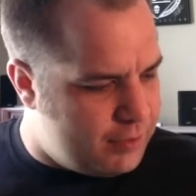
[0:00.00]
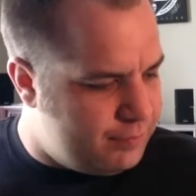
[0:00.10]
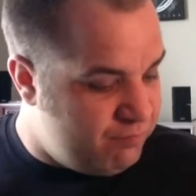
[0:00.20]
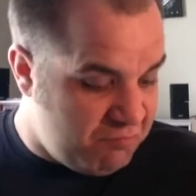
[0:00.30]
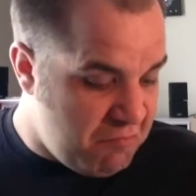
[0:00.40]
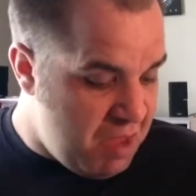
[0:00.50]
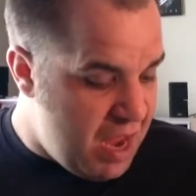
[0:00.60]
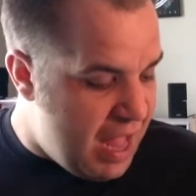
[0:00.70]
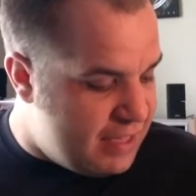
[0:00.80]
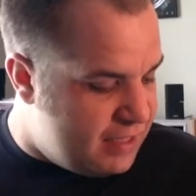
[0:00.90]

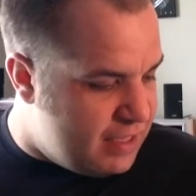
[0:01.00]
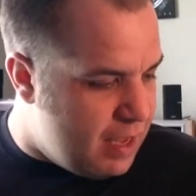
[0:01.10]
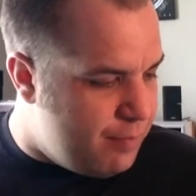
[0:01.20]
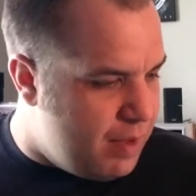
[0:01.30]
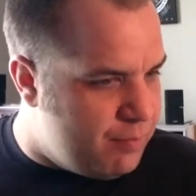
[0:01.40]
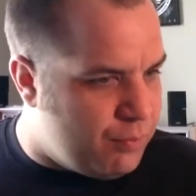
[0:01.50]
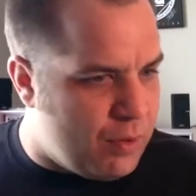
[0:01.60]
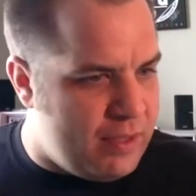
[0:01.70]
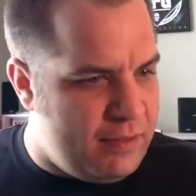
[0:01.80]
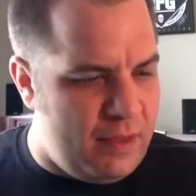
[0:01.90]
and it ended up being
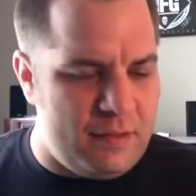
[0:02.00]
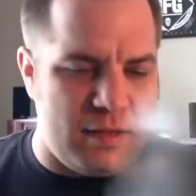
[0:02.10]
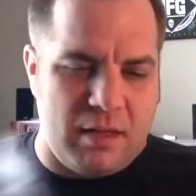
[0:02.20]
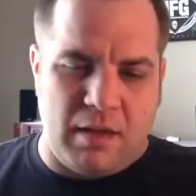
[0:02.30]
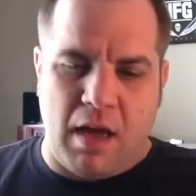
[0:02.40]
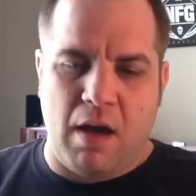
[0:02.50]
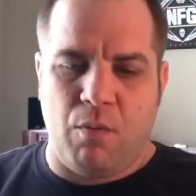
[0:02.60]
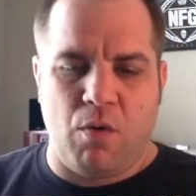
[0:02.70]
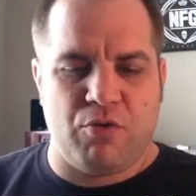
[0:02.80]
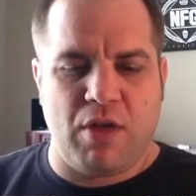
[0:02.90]
pretty decent, uh,
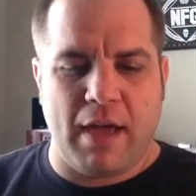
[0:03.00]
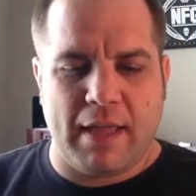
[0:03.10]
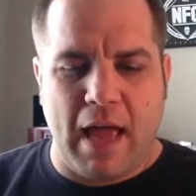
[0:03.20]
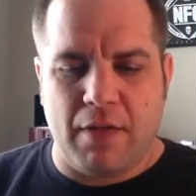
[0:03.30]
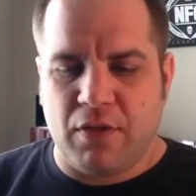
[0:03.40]
worth checking out.